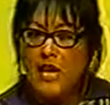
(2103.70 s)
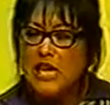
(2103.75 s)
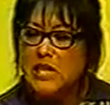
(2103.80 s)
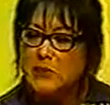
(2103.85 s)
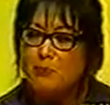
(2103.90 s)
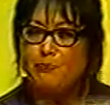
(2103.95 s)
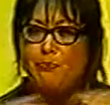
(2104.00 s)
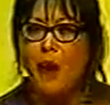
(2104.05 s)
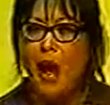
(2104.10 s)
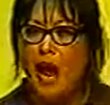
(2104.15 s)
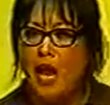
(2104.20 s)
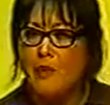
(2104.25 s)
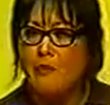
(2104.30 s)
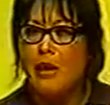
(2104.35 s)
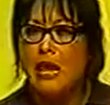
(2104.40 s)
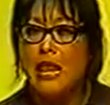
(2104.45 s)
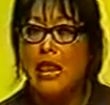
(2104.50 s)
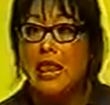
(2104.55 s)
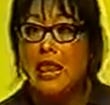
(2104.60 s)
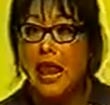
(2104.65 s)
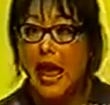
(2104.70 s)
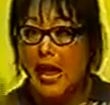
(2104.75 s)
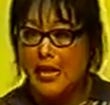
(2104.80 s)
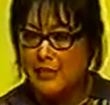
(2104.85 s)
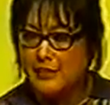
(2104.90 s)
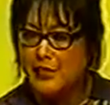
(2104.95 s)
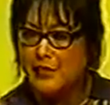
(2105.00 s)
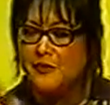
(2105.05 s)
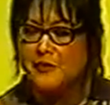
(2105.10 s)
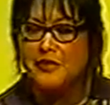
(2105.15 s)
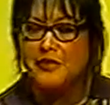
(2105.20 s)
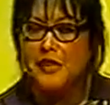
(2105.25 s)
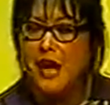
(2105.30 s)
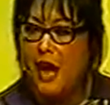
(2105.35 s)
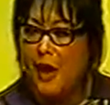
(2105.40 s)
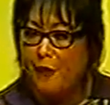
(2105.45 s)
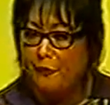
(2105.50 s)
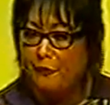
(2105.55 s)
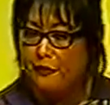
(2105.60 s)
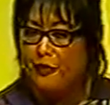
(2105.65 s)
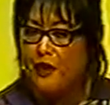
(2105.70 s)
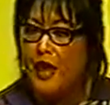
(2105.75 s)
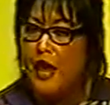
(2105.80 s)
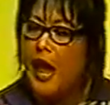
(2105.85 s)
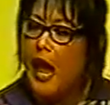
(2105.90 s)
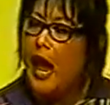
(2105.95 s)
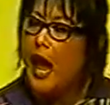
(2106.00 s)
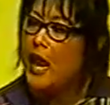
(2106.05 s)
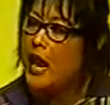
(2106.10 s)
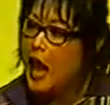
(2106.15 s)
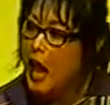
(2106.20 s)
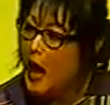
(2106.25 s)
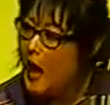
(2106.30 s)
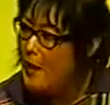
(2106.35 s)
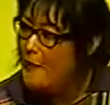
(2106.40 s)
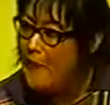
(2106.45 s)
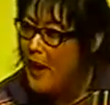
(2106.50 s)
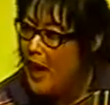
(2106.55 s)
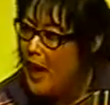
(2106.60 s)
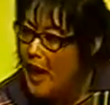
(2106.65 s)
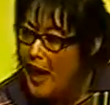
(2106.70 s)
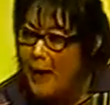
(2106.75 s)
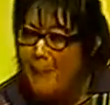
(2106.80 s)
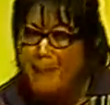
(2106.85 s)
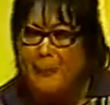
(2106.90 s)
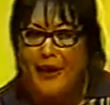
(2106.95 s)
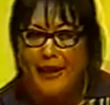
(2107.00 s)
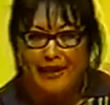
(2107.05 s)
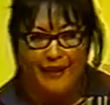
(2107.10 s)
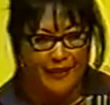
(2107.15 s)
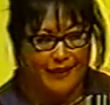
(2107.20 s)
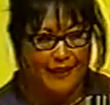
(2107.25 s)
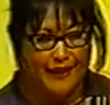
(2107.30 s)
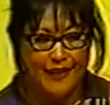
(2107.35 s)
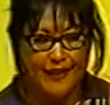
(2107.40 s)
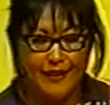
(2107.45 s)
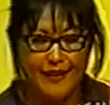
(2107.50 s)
He's buying me lots of stuff, and I'm happy.